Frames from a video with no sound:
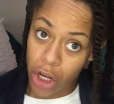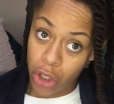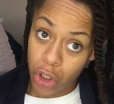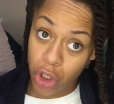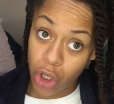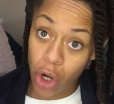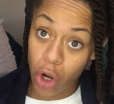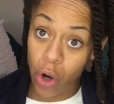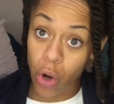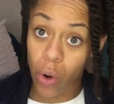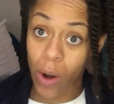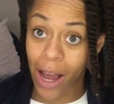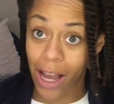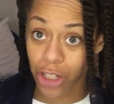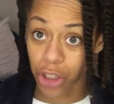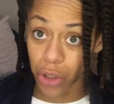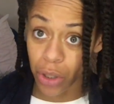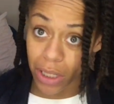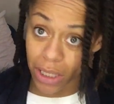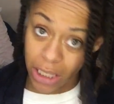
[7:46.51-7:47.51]
So
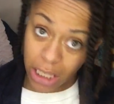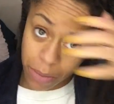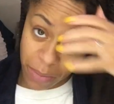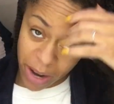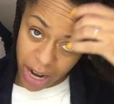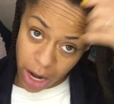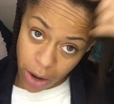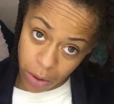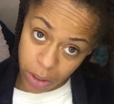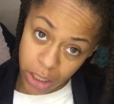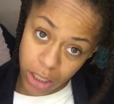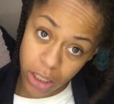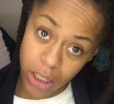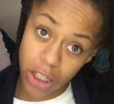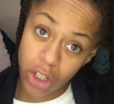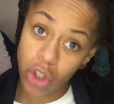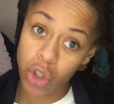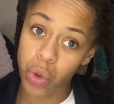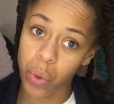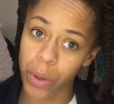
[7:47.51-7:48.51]
as you can see, my hair is still
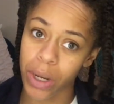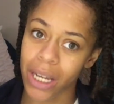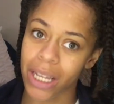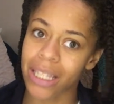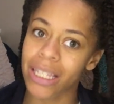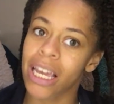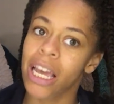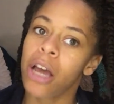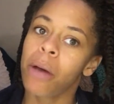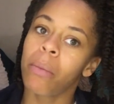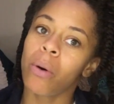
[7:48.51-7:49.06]
in twists,